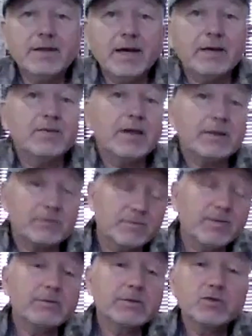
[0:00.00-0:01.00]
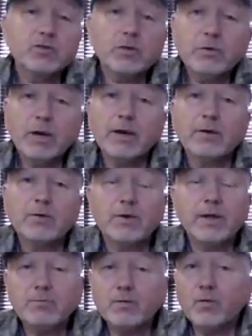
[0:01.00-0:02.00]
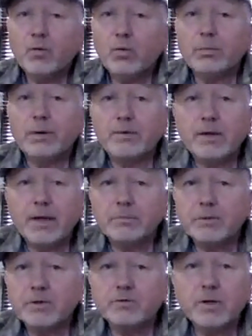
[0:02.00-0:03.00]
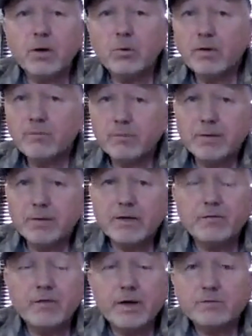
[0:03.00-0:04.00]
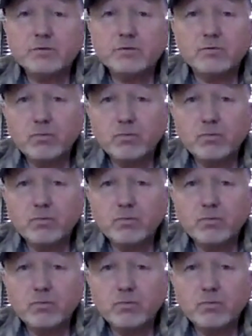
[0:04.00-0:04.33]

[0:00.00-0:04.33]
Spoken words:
yeah, that's very true, Helen. I never thought about that because no other manufacturer